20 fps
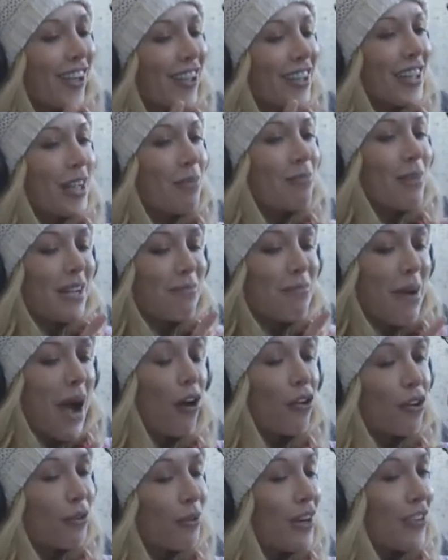I couldn't get my
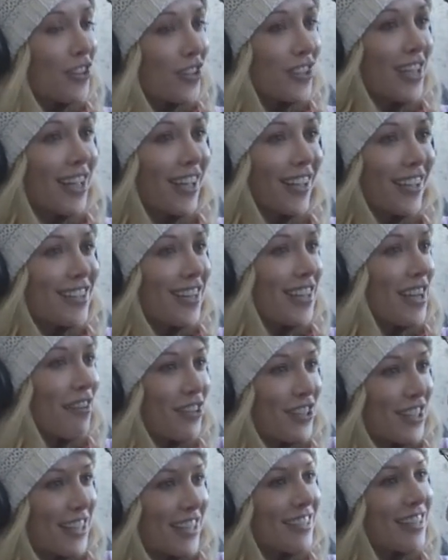mouth around his dick because I'd
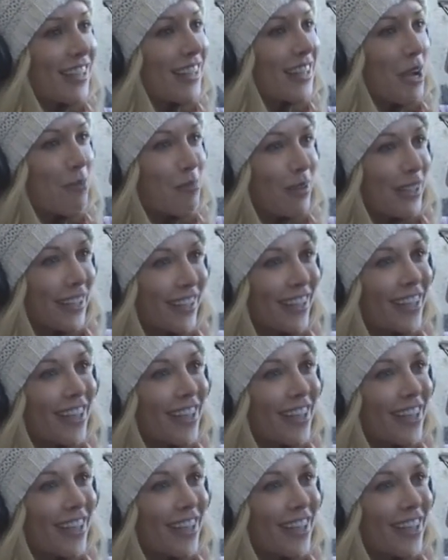never seen a dick that big.